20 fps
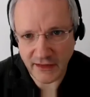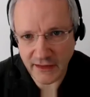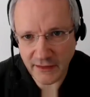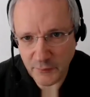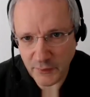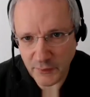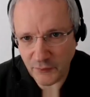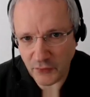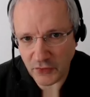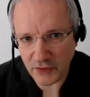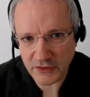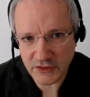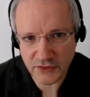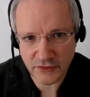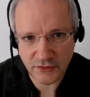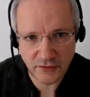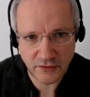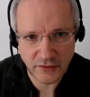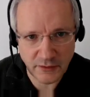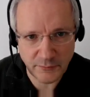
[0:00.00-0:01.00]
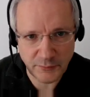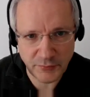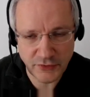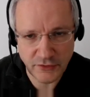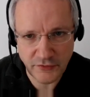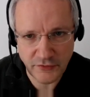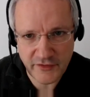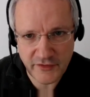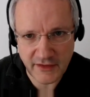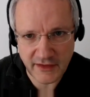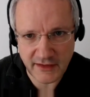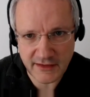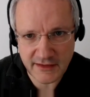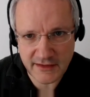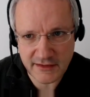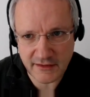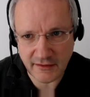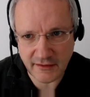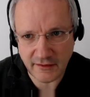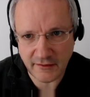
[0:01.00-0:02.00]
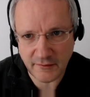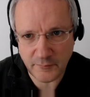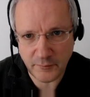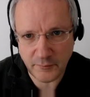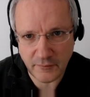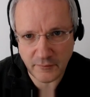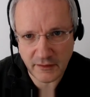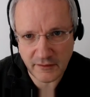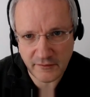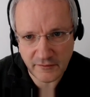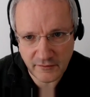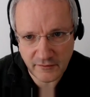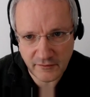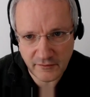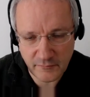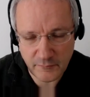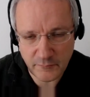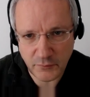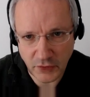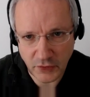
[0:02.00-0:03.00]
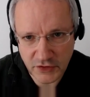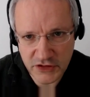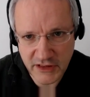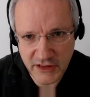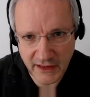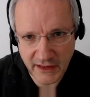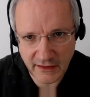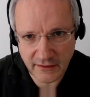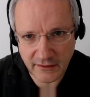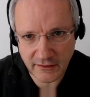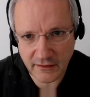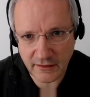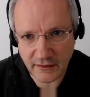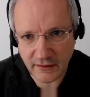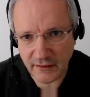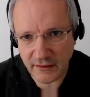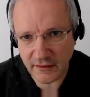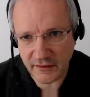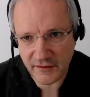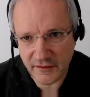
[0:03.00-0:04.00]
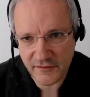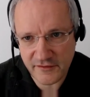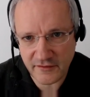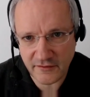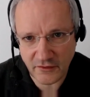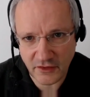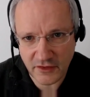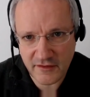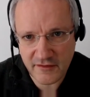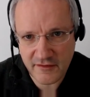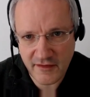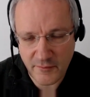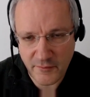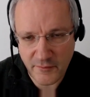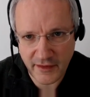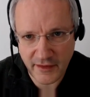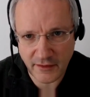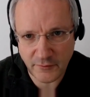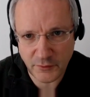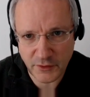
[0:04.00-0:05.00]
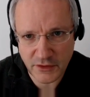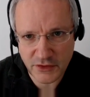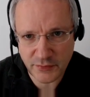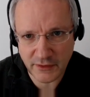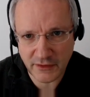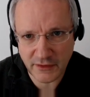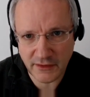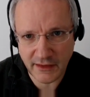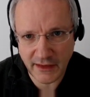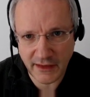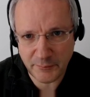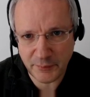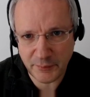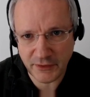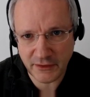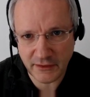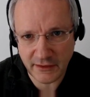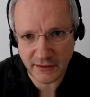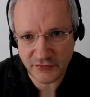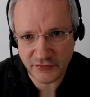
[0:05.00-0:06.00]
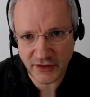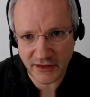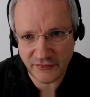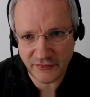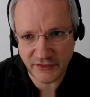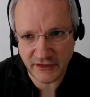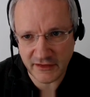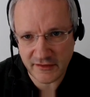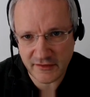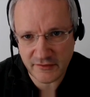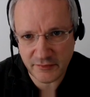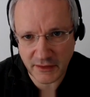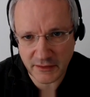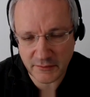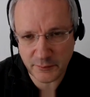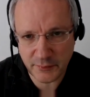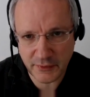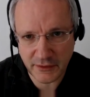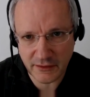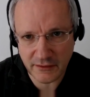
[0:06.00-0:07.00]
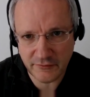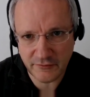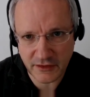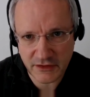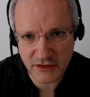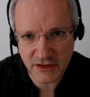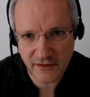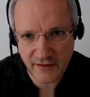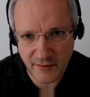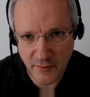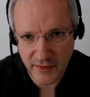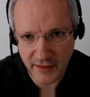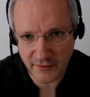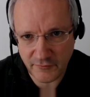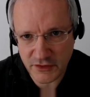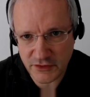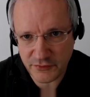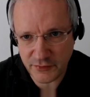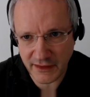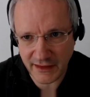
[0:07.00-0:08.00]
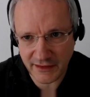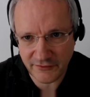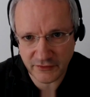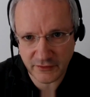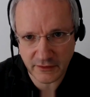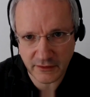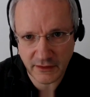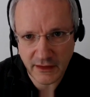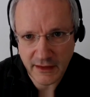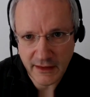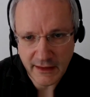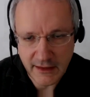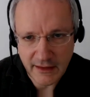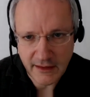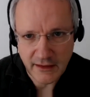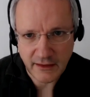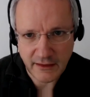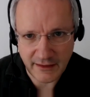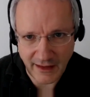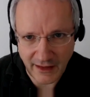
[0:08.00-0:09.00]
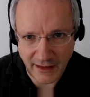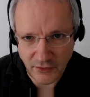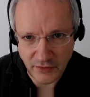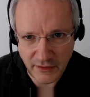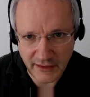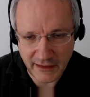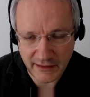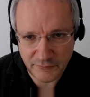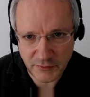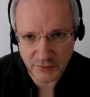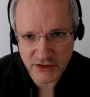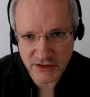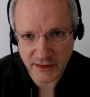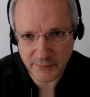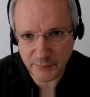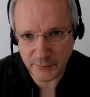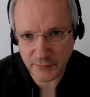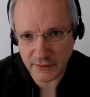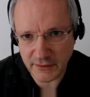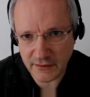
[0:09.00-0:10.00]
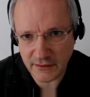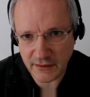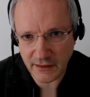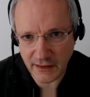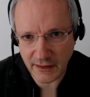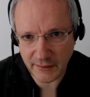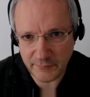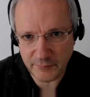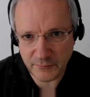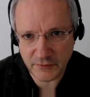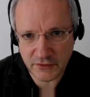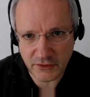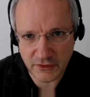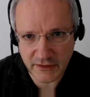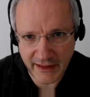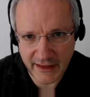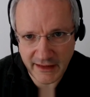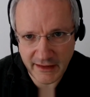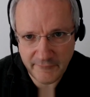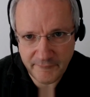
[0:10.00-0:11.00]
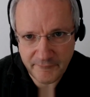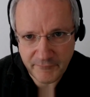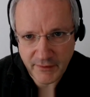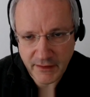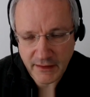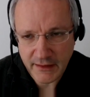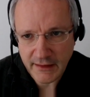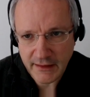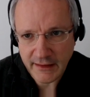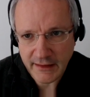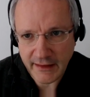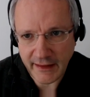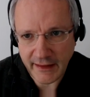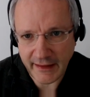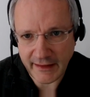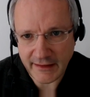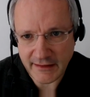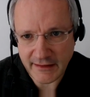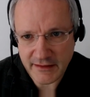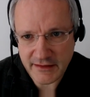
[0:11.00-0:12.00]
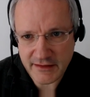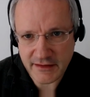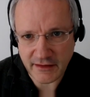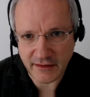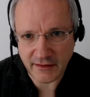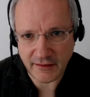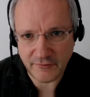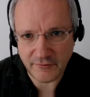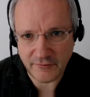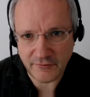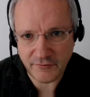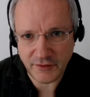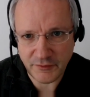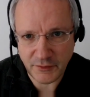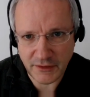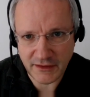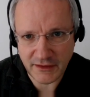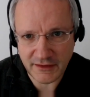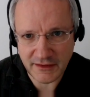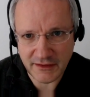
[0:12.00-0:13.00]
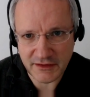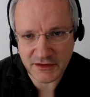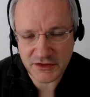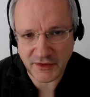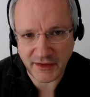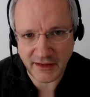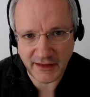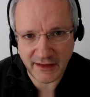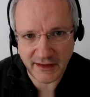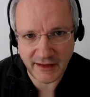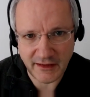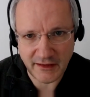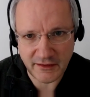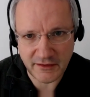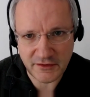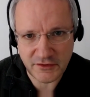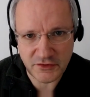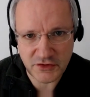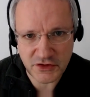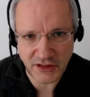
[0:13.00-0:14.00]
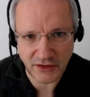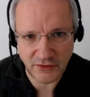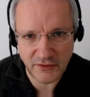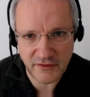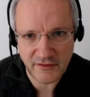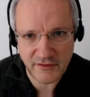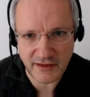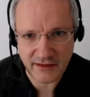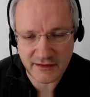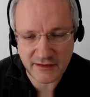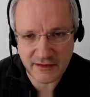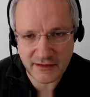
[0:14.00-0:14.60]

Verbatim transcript: we want to prove that blockchain is not something which will happen in 5 years, but something which will happen now and which happened today. And we will try to show that